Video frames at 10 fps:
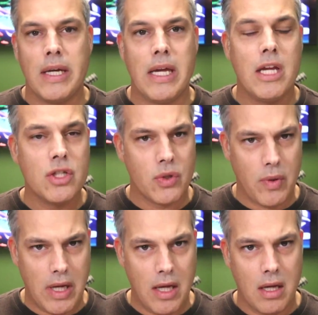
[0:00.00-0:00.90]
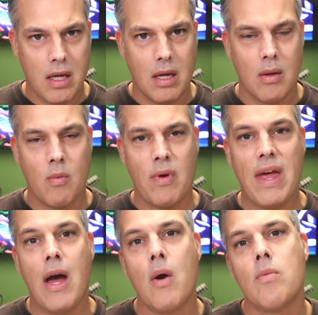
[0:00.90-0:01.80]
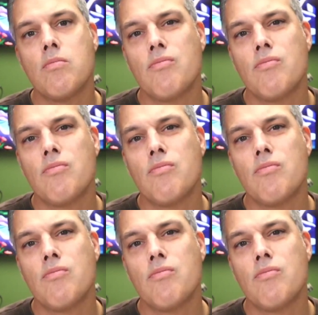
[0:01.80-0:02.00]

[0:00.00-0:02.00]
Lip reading: intrigue without